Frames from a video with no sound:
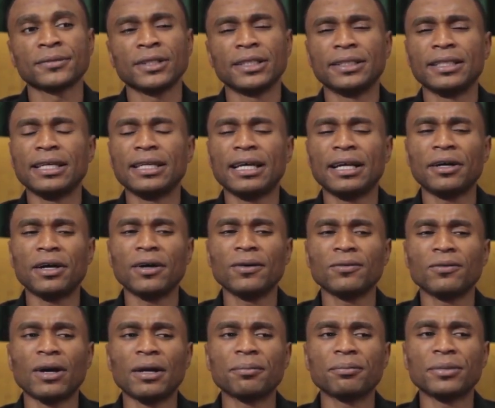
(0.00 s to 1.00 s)
And then
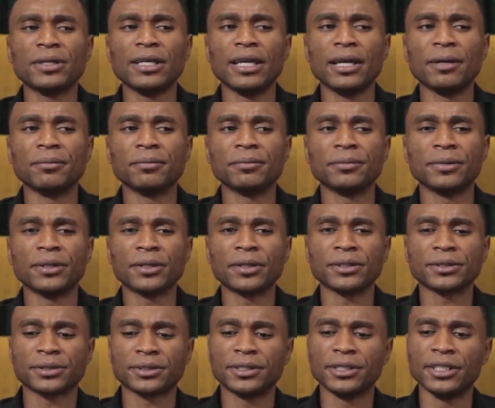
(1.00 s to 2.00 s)
around 1 p.m.,
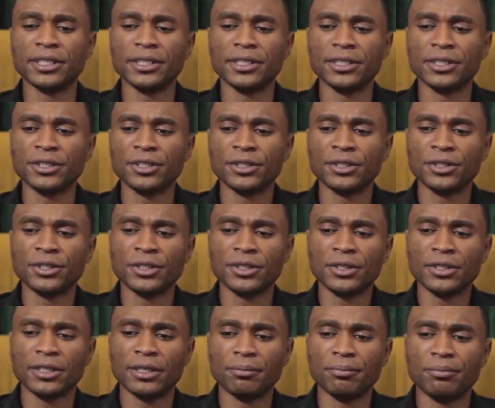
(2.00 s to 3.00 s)
because the
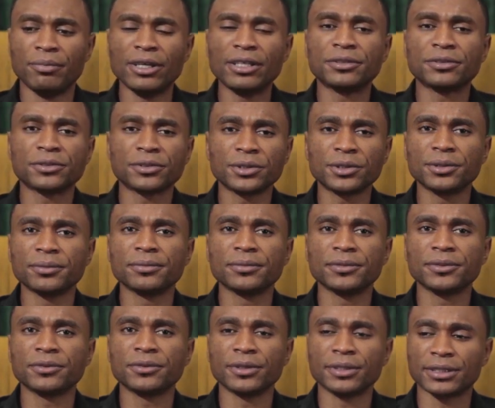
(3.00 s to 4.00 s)
bathroom
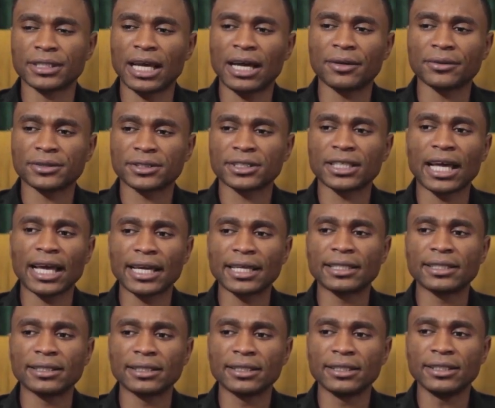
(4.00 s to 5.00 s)
was
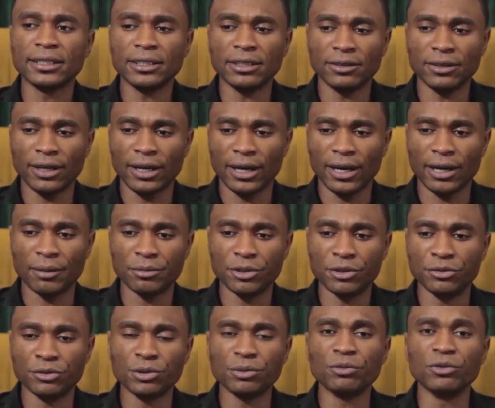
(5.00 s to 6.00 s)
outside
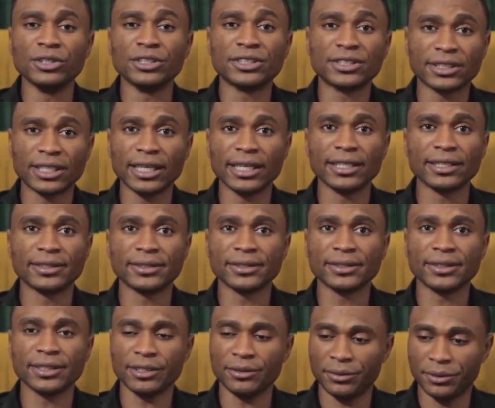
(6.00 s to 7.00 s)
the room we stayed,
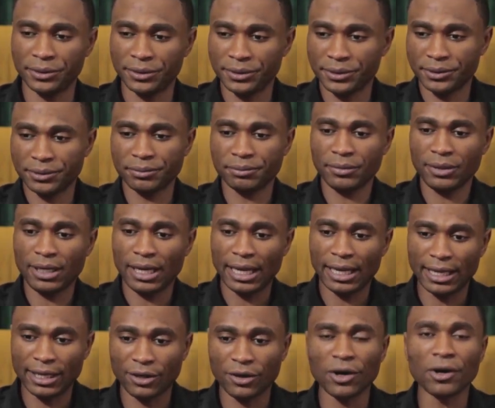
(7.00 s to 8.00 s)
it was more
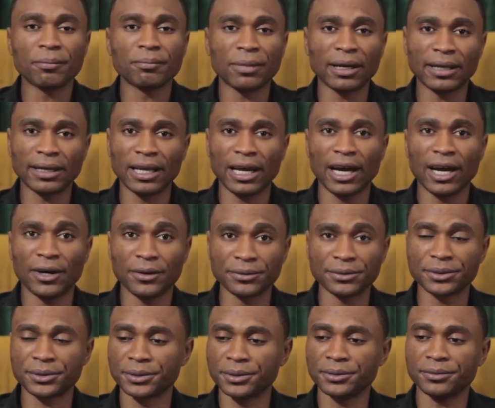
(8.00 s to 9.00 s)
like a compound house,
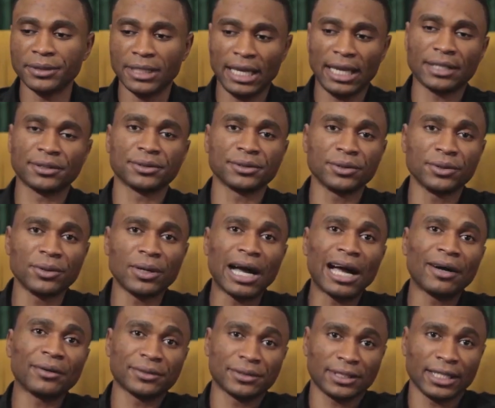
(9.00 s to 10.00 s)
so we had to go
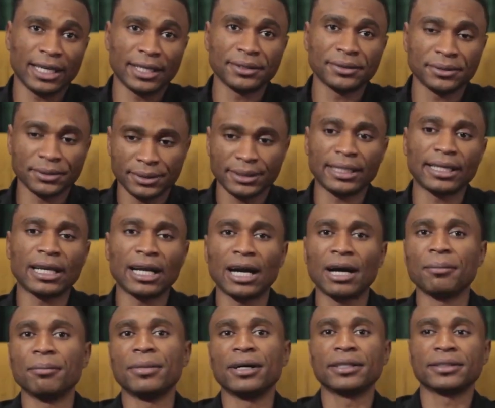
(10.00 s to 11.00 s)
outside to take
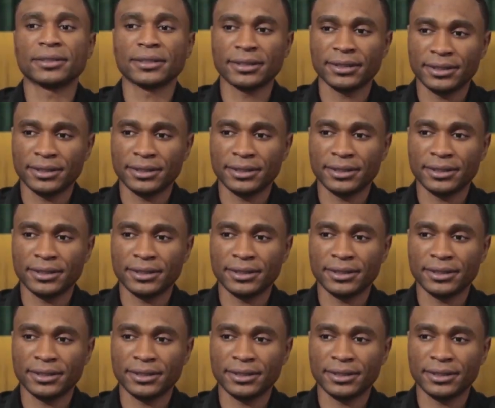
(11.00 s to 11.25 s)
our bath.